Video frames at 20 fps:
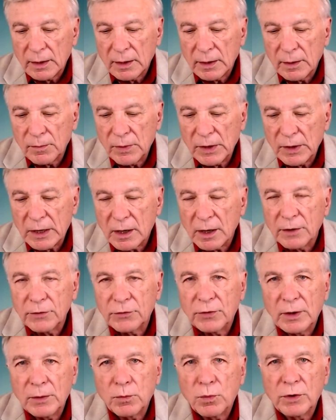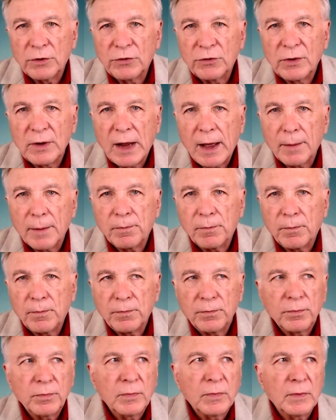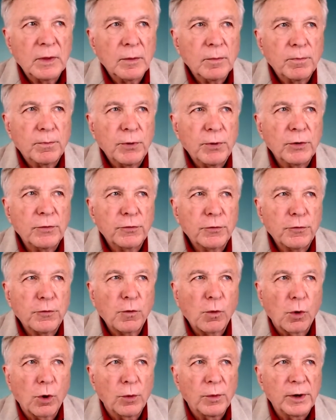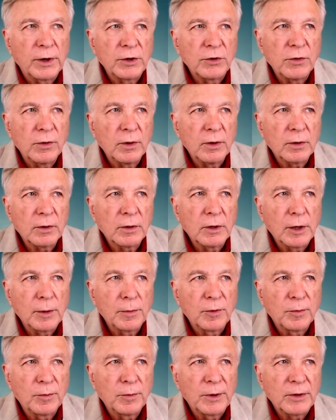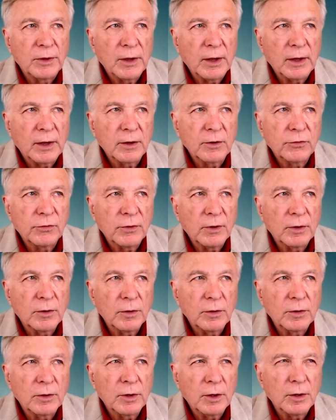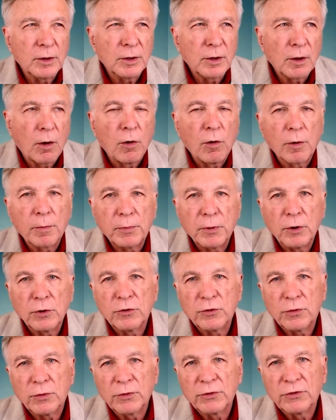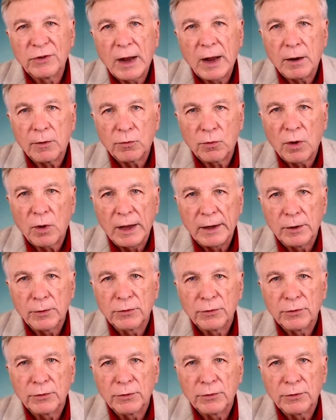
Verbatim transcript: Because it was not put forward, Lieberman thinks. Uh, the, the whole approach was not right.